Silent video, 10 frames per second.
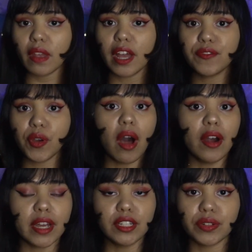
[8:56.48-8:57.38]
if you
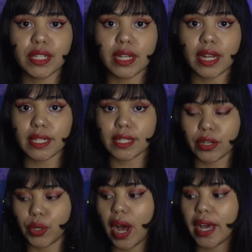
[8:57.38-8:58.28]
are interested in
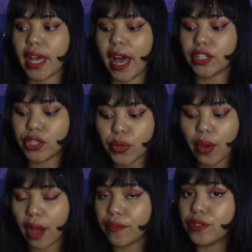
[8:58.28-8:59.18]
scrying, I do
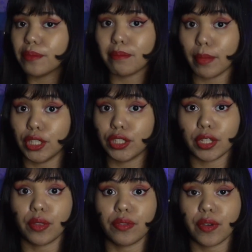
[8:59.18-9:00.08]
have to
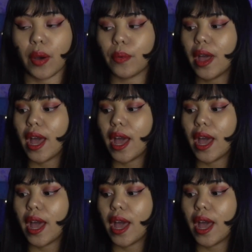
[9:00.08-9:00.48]
mention though